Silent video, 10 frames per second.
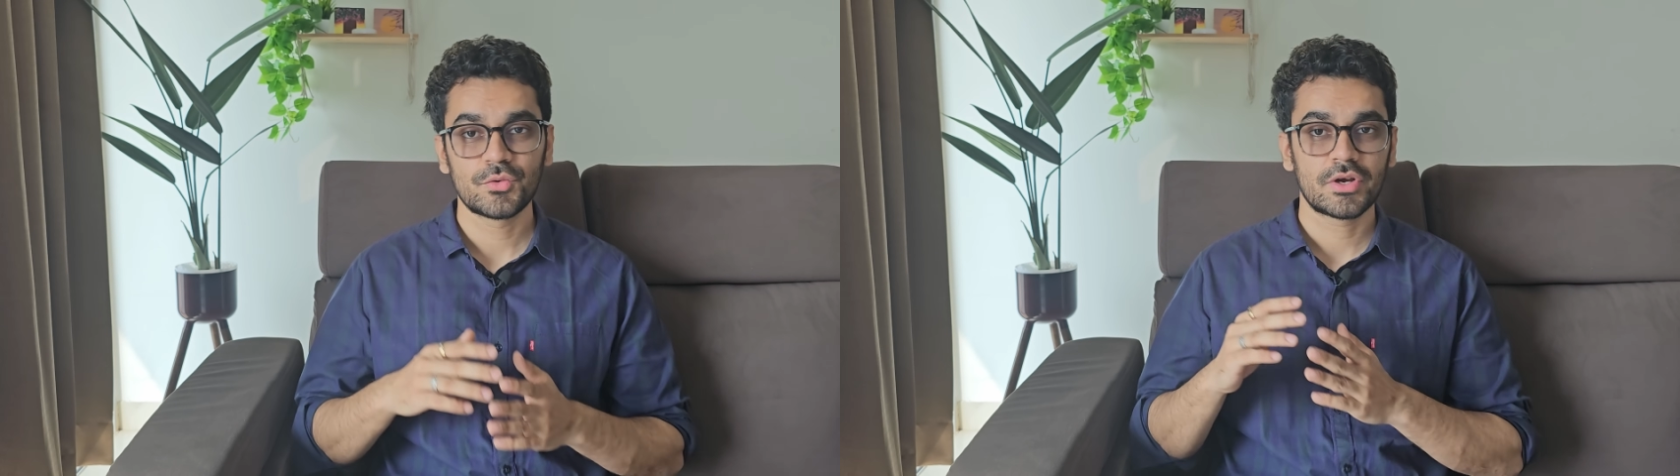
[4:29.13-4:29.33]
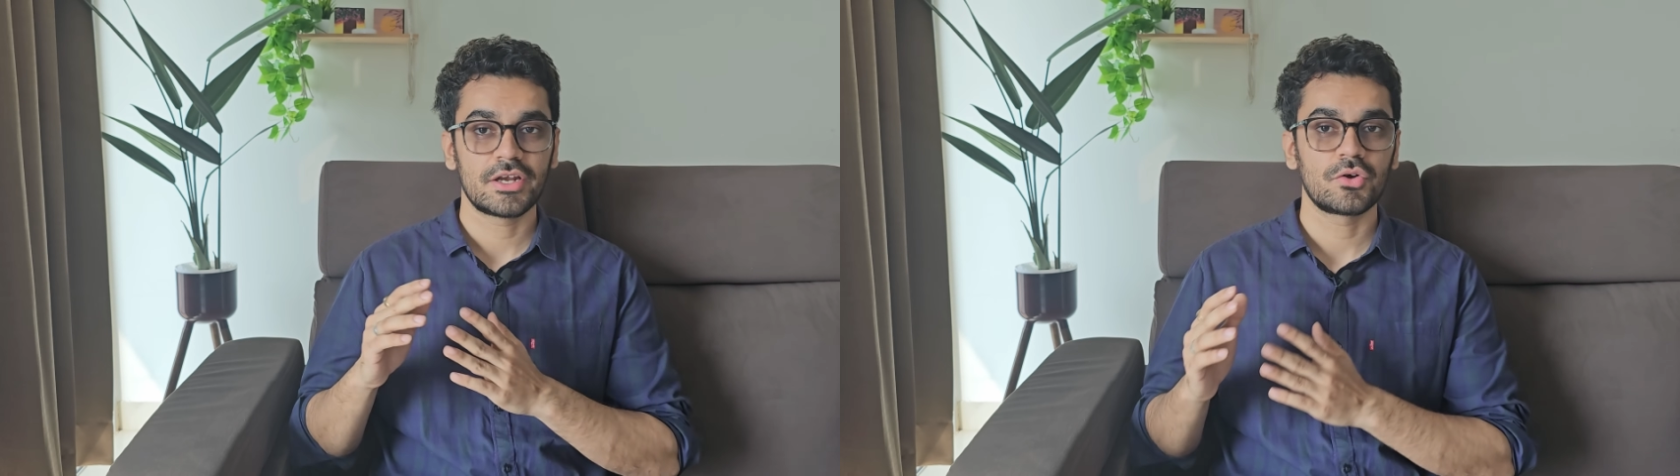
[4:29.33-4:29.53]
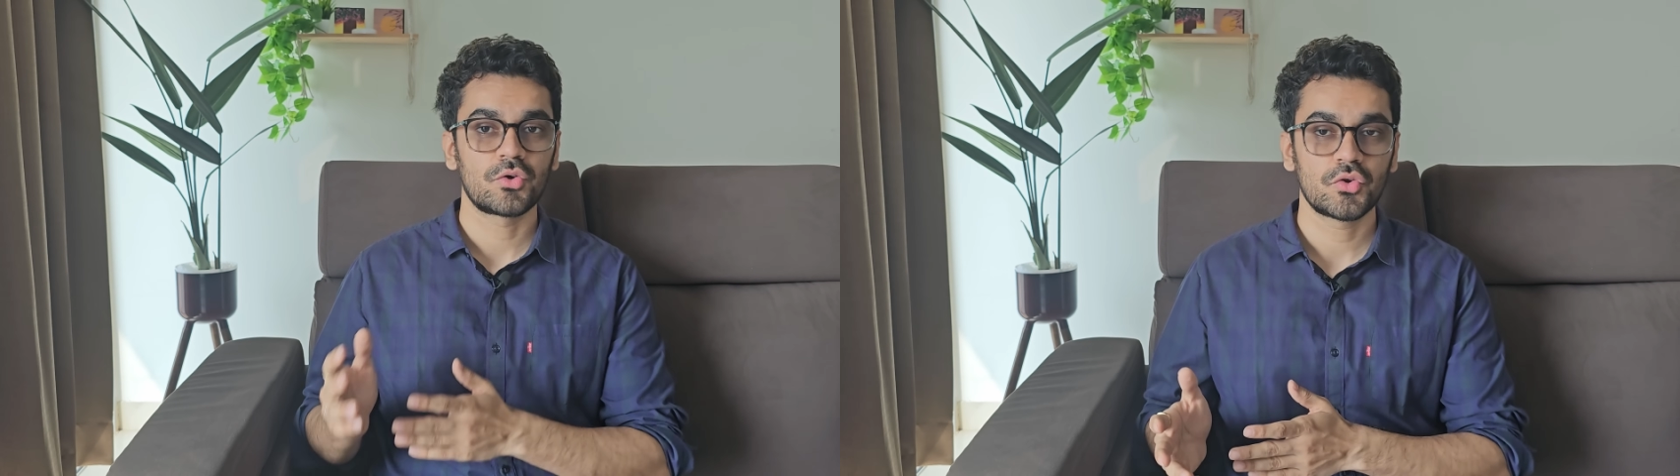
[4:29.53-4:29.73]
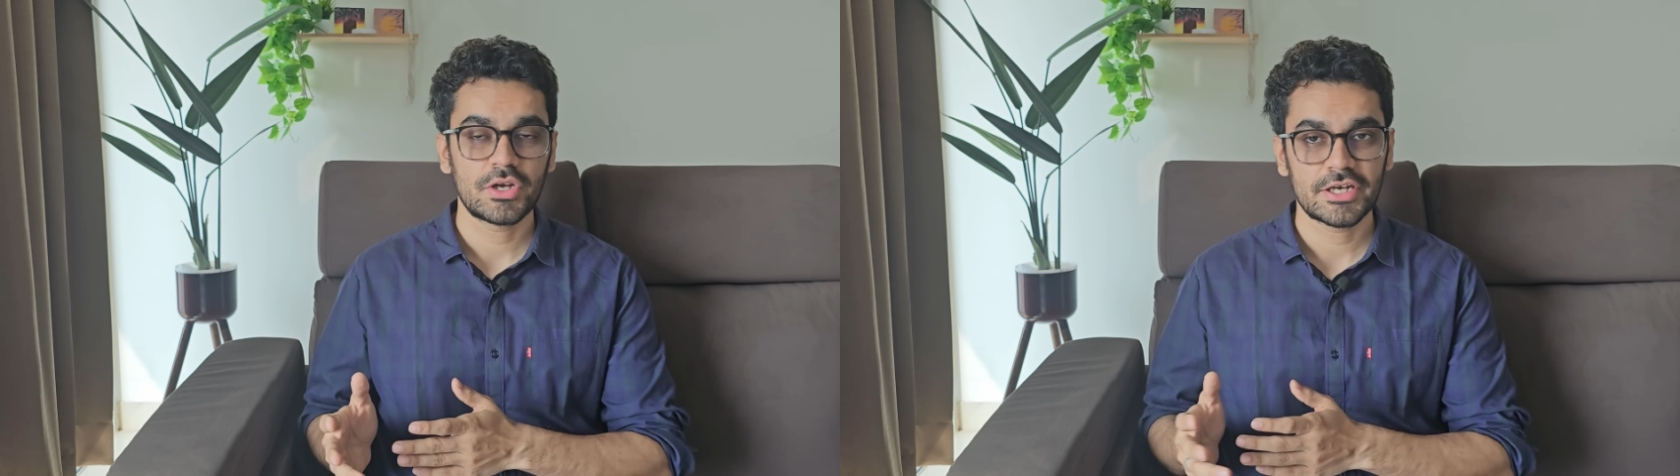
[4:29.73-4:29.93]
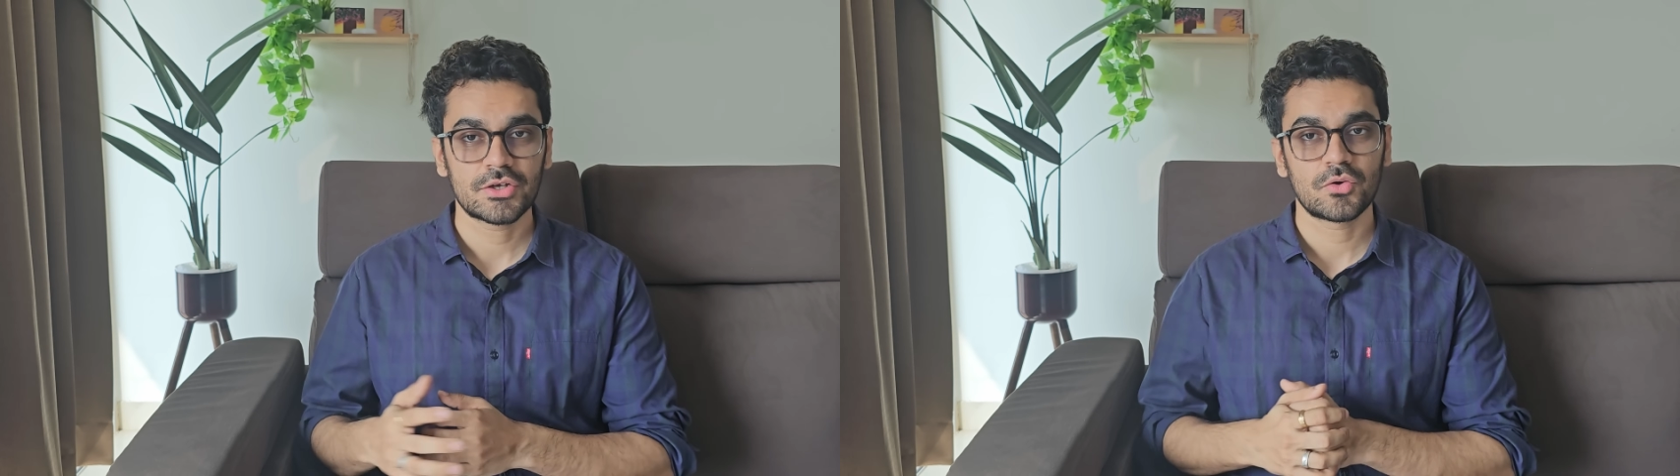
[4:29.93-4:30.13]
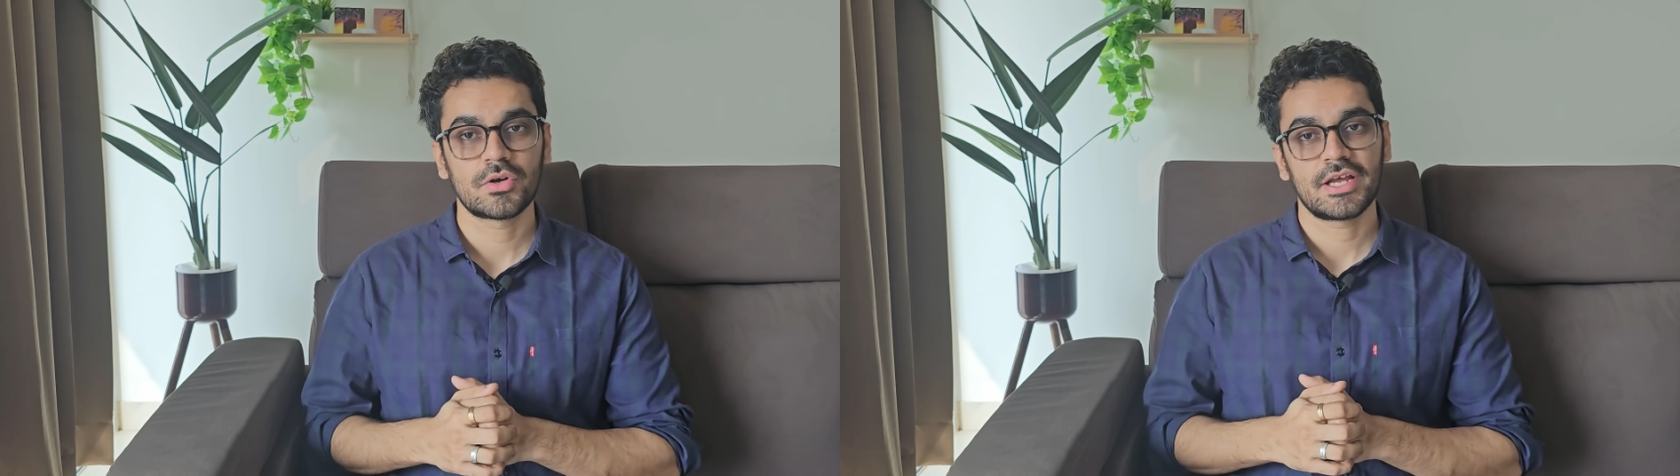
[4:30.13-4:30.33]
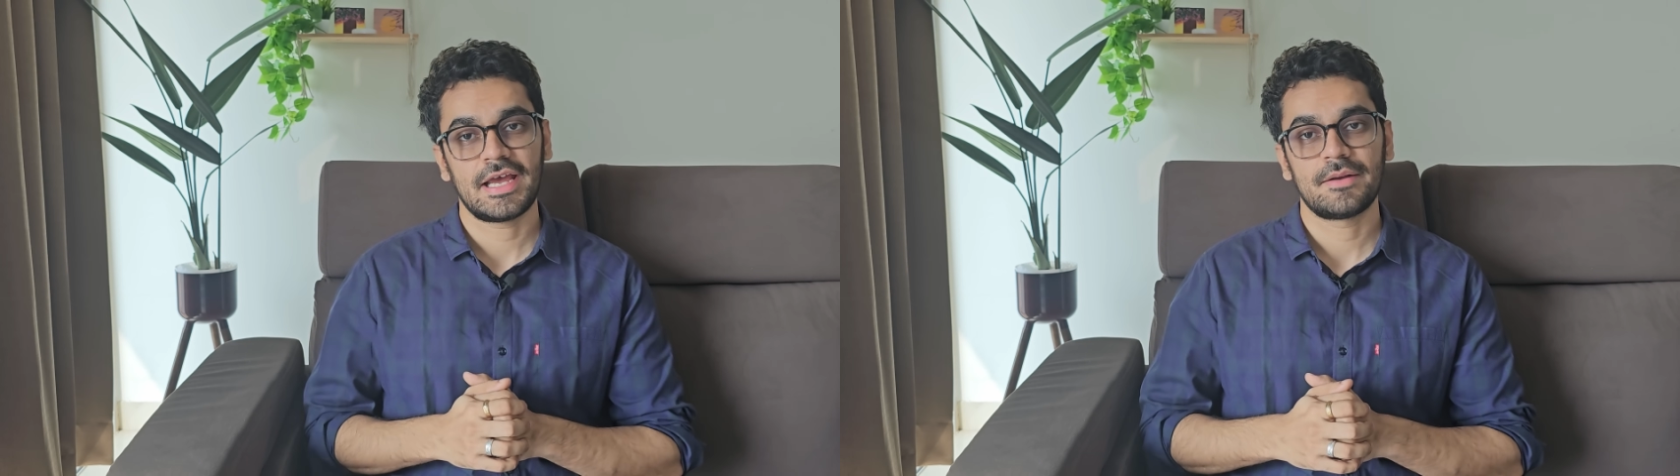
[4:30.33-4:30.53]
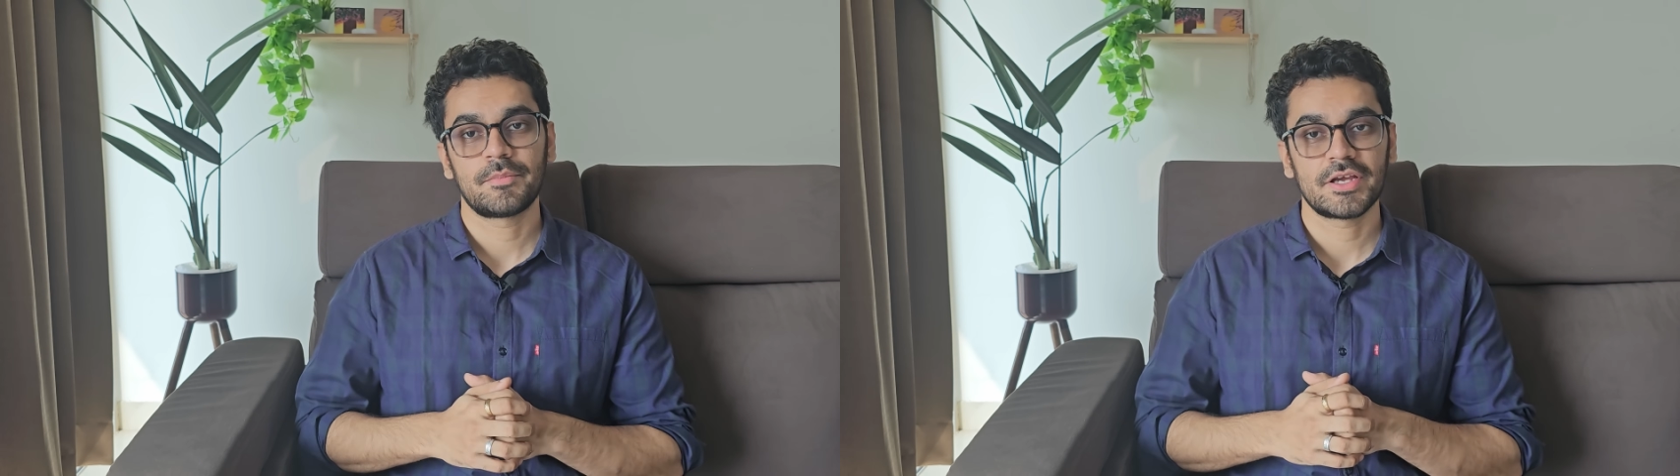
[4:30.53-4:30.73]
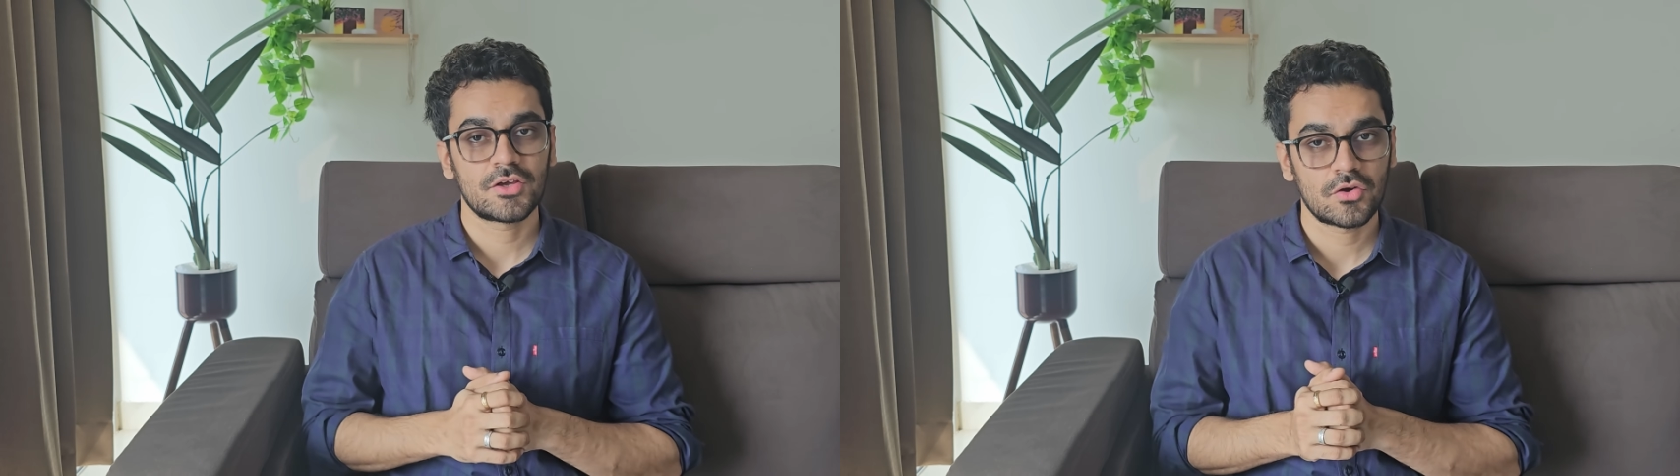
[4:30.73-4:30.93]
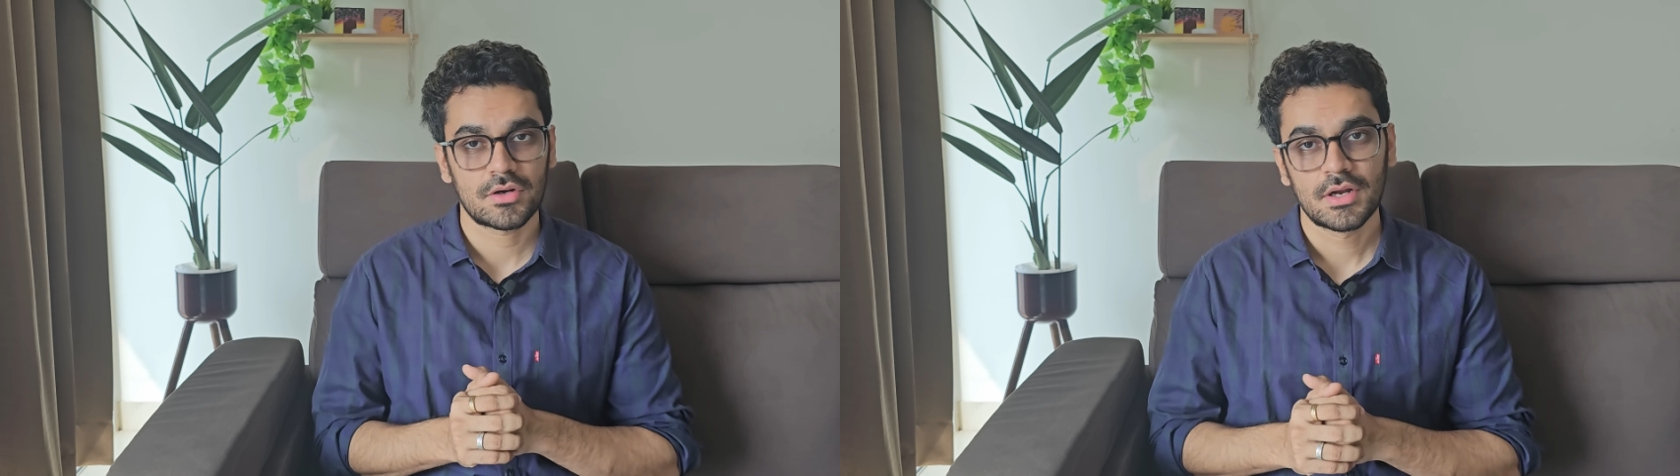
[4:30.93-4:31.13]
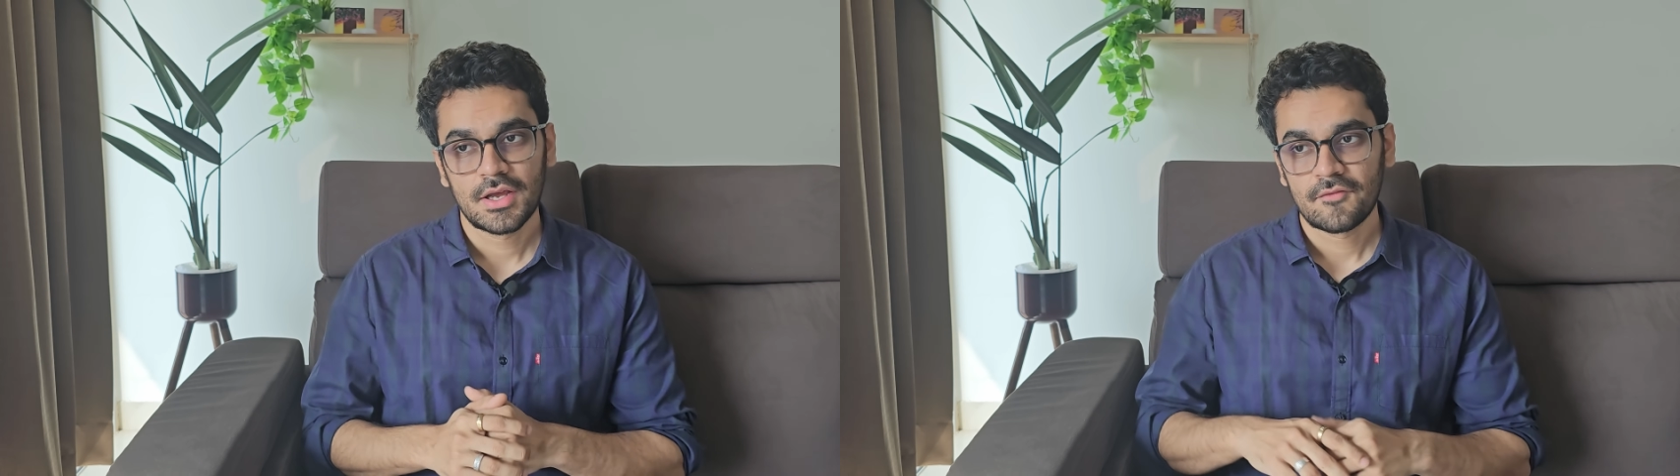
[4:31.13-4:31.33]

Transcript: you can go to LeetCode and pick your